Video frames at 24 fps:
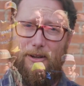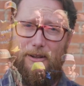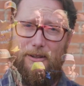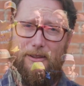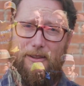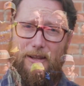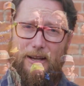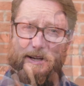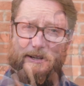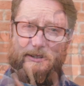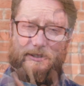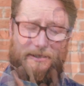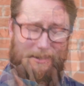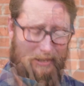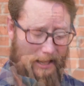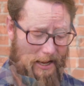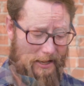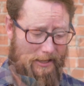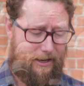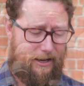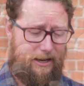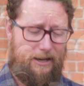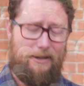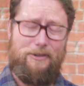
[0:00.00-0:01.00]
on things
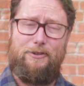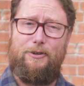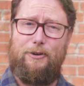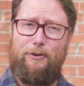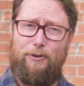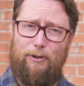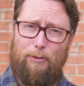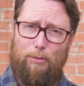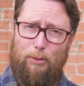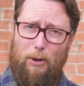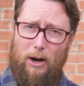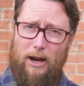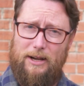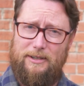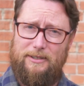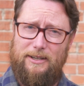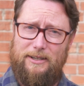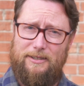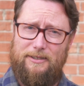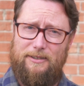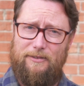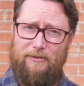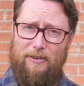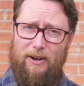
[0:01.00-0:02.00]
like internal
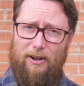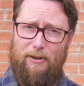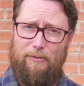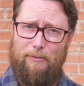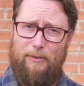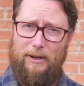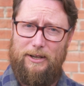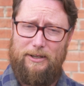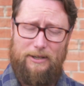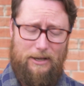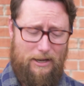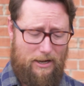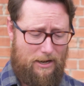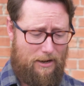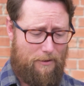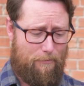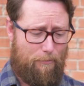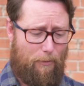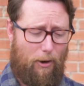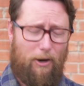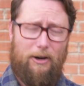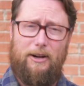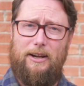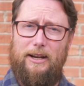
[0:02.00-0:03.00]
process development,
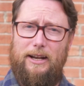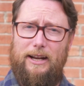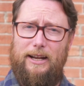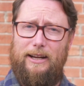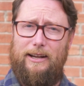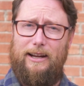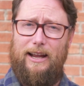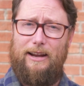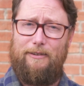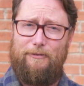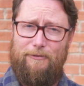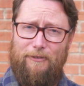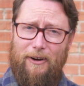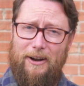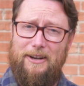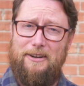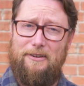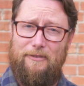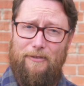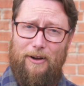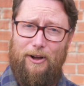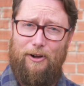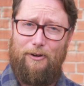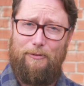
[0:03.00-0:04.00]
marketing and fund
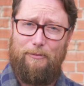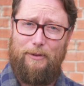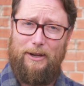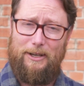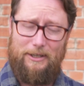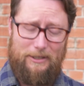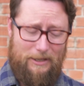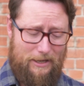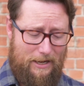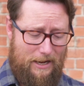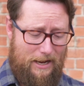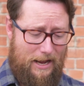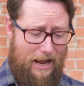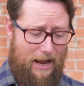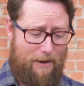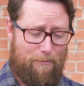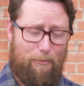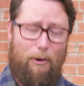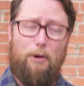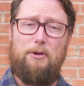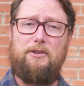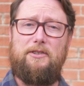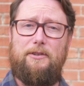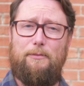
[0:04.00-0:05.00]
development,
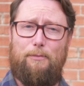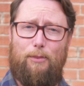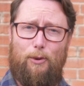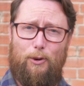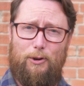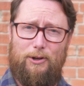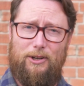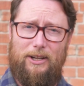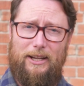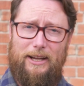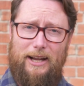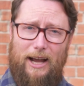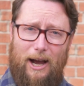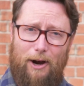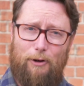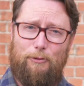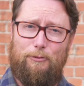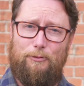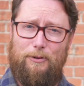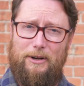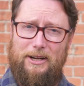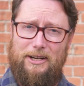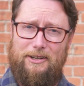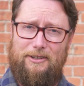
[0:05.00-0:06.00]
and most importantly,
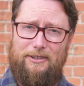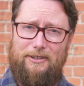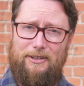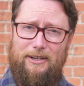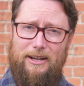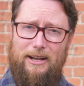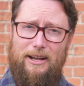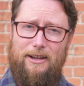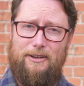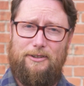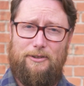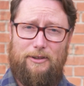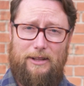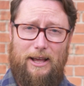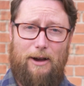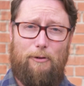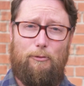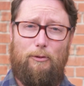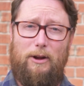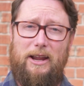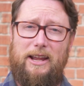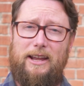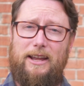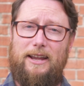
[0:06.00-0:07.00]
outreach, so
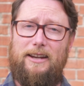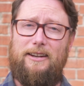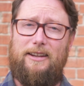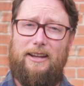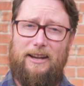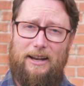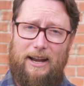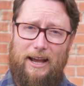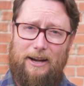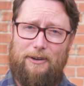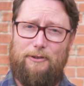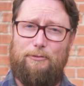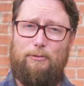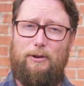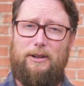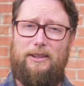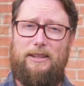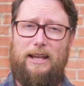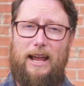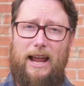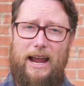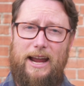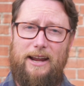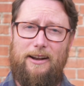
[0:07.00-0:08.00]
that we can connect with
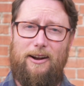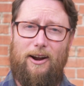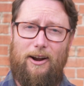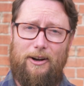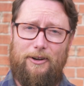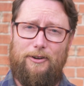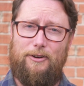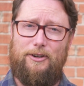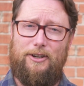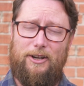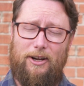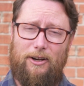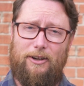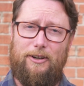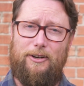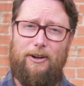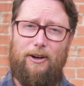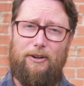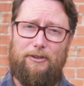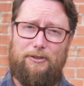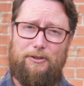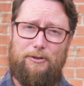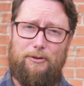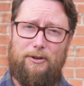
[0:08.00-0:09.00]
the 800 young
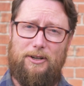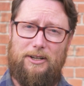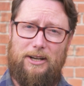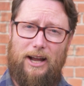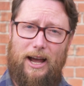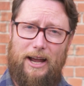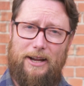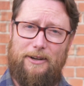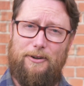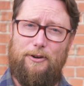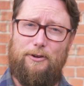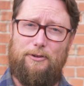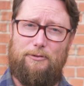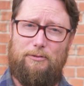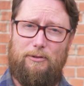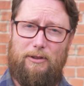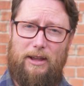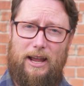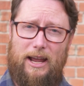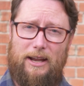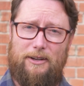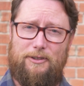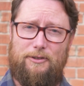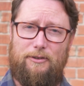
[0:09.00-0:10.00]
adults who are diagnosed
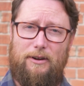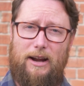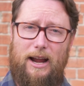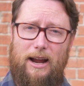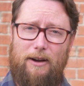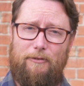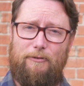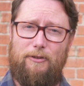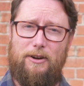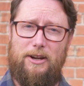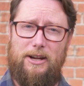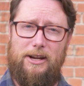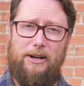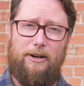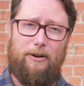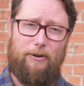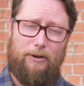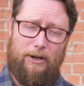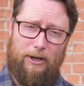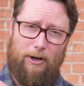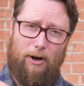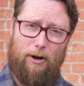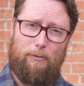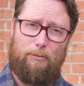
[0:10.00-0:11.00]
with cancer every
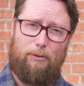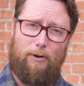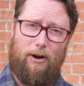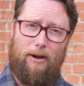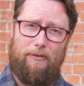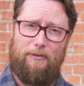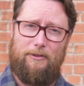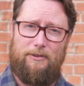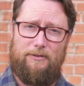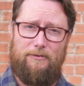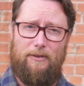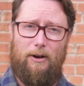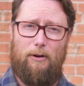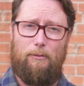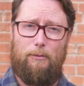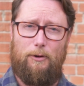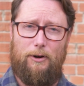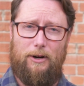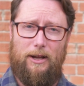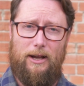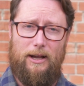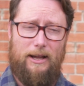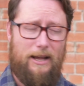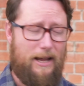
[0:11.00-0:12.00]
year in our province of
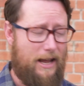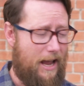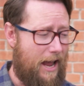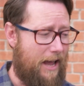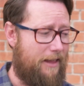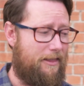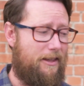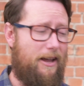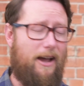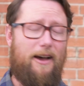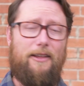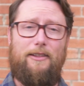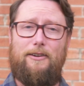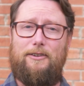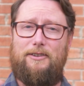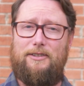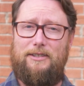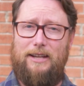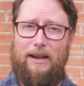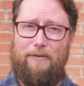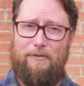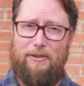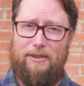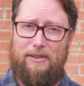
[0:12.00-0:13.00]
Alberta and the other
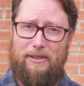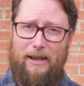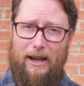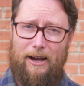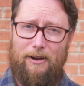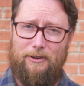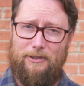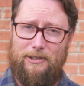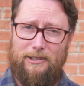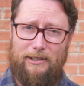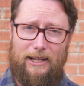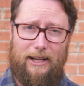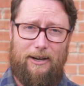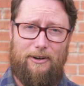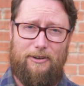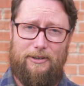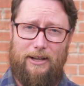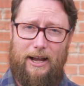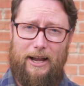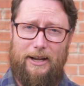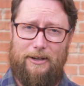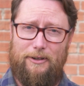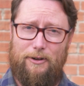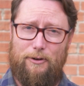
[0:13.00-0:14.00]
7,000 that are
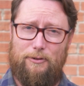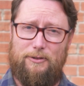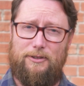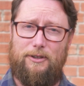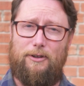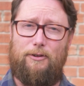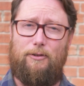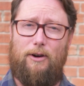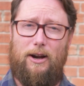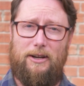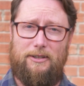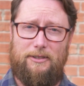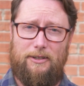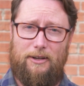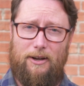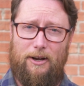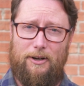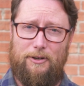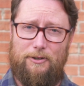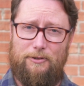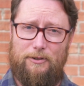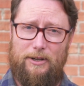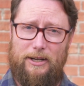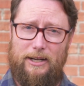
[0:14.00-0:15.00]
diagnosed across the
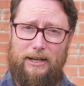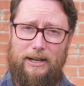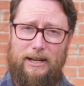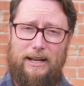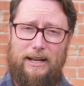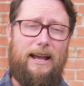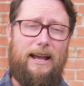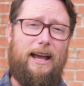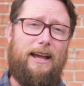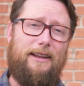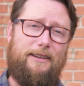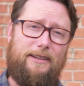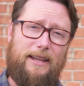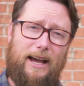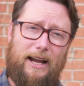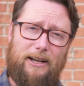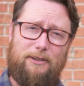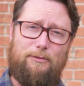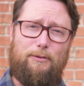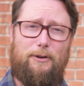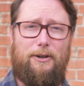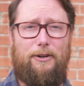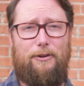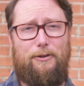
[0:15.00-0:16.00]
country. And
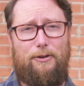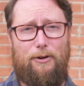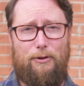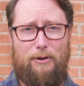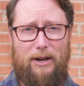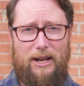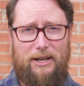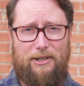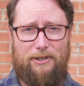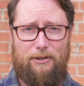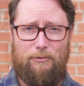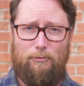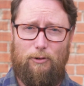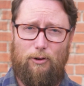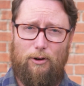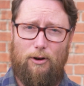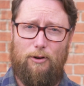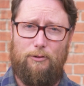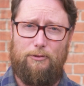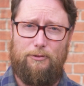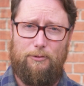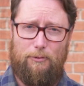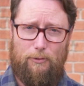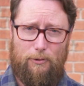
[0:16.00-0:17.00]
that's what your donation will
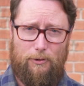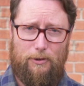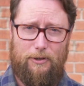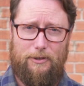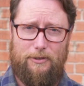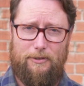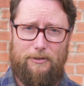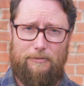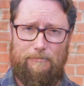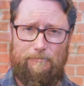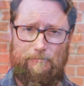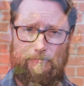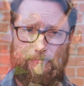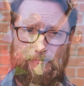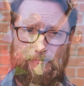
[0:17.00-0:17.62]
go towards.